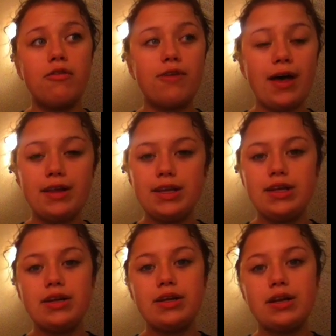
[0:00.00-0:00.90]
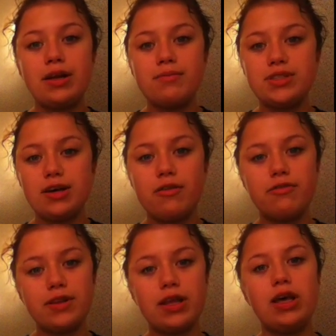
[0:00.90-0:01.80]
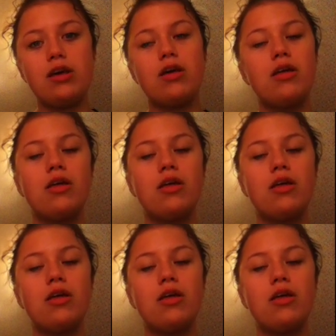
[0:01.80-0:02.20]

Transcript: validated in himself and, like,